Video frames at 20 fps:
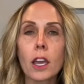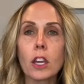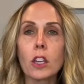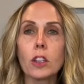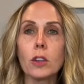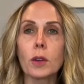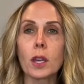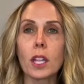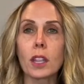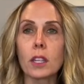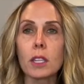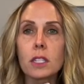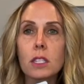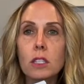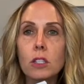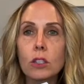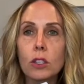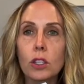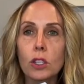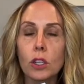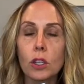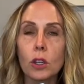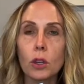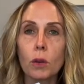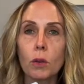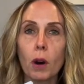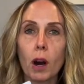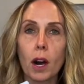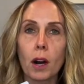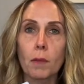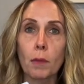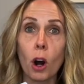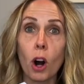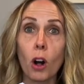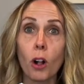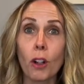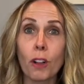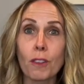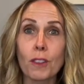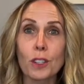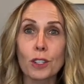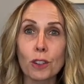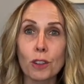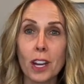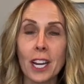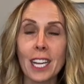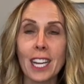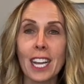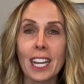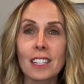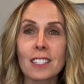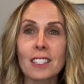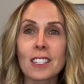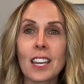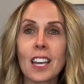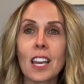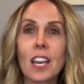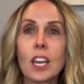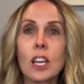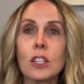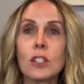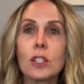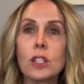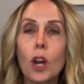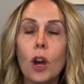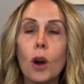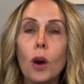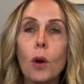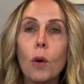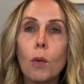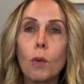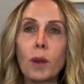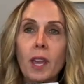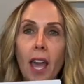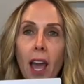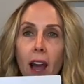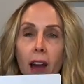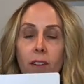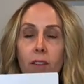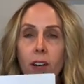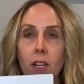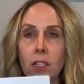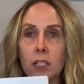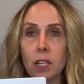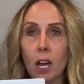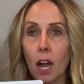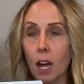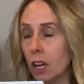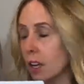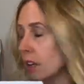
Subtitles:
you can listen to all of the trainings. So we have a ton